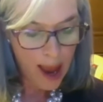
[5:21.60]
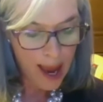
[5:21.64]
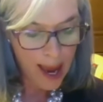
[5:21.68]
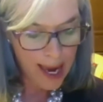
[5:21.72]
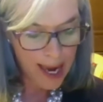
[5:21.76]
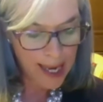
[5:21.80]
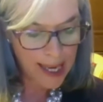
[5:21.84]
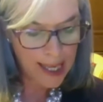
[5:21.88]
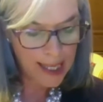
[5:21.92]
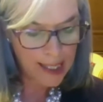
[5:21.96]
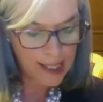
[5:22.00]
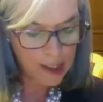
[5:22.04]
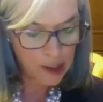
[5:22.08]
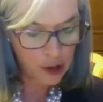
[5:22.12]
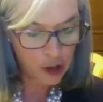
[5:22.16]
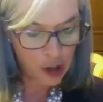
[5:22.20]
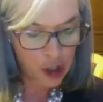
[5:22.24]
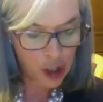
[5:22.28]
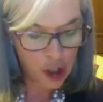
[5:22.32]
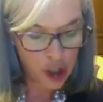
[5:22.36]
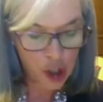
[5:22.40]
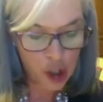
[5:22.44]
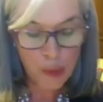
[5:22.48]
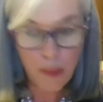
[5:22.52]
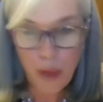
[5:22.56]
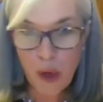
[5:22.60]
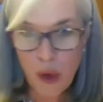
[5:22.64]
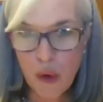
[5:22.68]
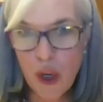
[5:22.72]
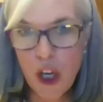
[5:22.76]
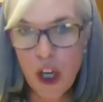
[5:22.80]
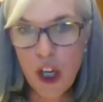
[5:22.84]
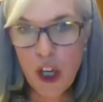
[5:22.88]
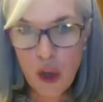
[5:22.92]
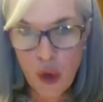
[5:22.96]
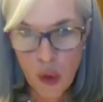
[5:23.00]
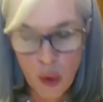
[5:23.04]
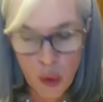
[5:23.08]
It is
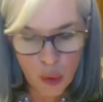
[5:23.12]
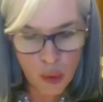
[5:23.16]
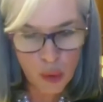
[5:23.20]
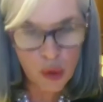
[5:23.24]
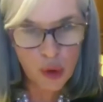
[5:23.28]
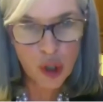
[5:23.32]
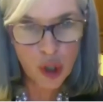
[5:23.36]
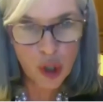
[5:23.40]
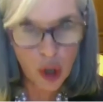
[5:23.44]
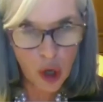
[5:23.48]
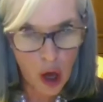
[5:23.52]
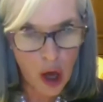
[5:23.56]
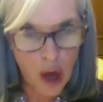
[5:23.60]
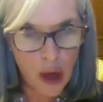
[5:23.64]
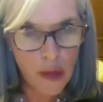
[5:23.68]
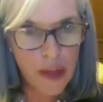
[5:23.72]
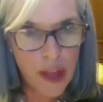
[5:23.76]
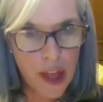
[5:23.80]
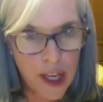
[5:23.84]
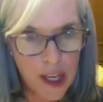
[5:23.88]
disputed who saw